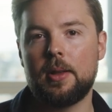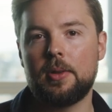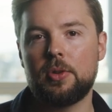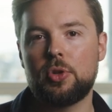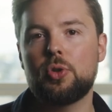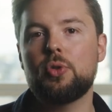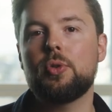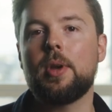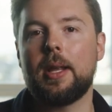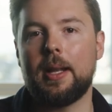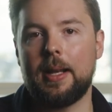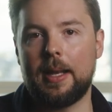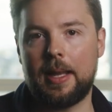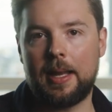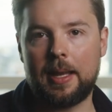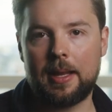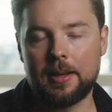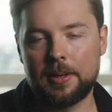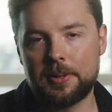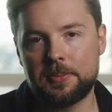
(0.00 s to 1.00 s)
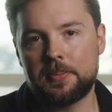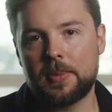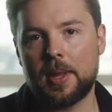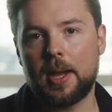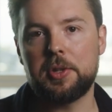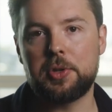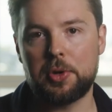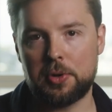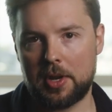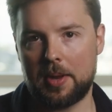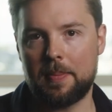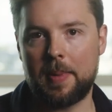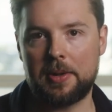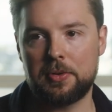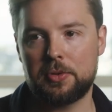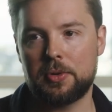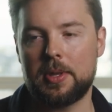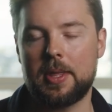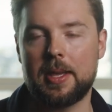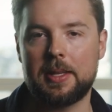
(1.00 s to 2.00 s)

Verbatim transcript: strictly a documentary.